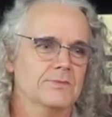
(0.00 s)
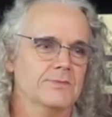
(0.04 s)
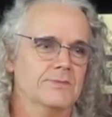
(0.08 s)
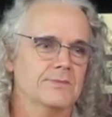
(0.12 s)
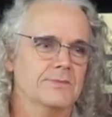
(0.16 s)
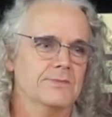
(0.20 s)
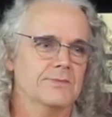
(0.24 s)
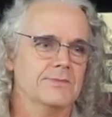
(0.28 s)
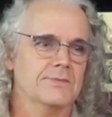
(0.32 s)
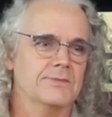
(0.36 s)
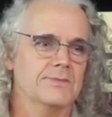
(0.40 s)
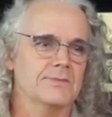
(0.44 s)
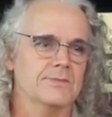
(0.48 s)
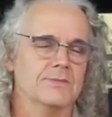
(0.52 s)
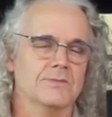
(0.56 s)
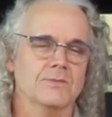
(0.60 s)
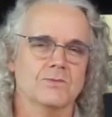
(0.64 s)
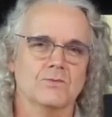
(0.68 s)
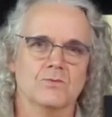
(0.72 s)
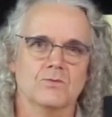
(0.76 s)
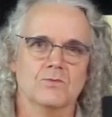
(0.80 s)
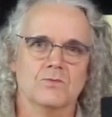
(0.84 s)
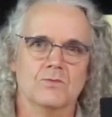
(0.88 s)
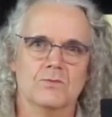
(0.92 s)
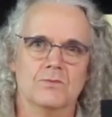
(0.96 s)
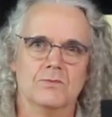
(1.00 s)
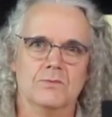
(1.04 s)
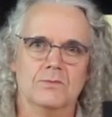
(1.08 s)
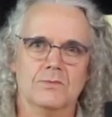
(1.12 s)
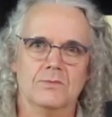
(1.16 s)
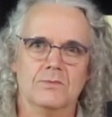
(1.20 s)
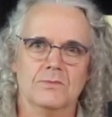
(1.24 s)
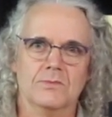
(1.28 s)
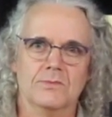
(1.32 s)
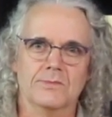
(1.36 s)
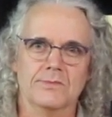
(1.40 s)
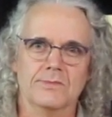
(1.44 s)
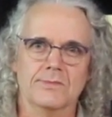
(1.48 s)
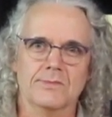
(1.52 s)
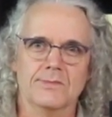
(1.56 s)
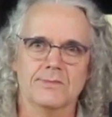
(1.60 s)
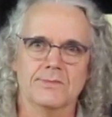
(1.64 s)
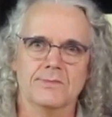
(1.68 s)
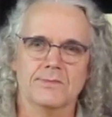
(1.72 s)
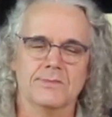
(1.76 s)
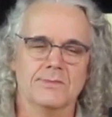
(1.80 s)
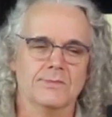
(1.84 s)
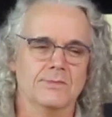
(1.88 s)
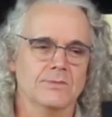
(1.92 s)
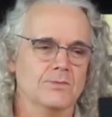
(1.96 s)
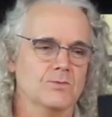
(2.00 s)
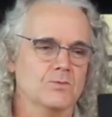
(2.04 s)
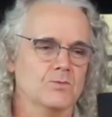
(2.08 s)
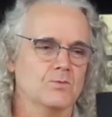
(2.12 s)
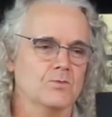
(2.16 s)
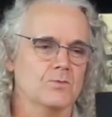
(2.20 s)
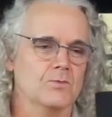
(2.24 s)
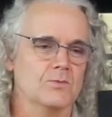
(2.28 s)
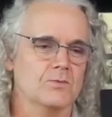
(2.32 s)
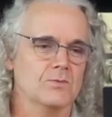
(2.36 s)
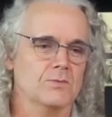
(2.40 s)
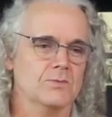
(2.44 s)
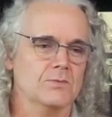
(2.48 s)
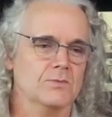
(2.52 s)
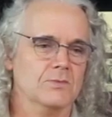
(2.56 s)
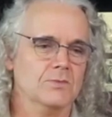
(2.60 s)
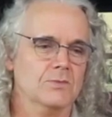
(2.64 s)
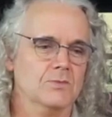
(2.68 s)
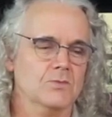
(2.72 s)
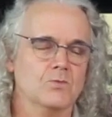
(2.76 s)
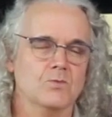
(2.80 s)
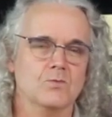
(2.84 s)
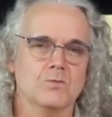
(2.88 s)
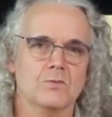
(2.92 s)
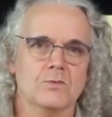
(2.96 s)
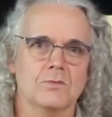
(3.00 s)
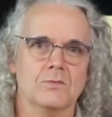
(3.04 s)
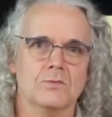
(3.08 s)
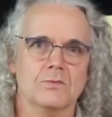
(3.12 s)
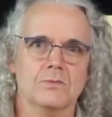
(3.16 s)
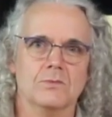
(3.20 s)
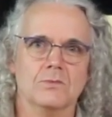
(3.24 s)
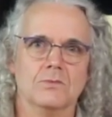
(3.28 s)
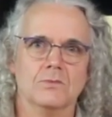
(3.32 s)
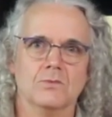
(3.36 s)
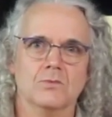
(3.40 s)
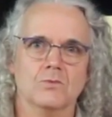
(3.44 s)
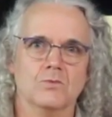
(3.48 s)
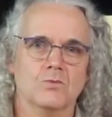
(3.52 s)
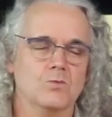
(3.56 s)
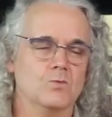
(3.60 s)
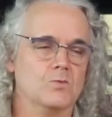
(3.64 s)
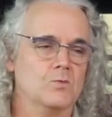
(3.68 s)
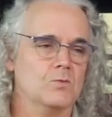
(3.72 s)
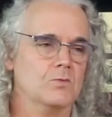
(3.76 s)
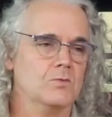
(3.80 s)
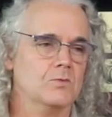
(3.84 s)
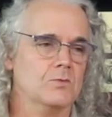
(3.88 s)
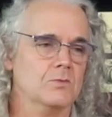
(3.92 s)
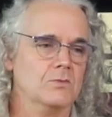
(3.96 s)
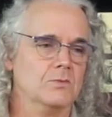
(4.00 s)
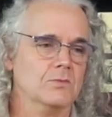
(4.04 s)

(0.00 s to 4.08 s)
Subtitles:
This person isn't speaking.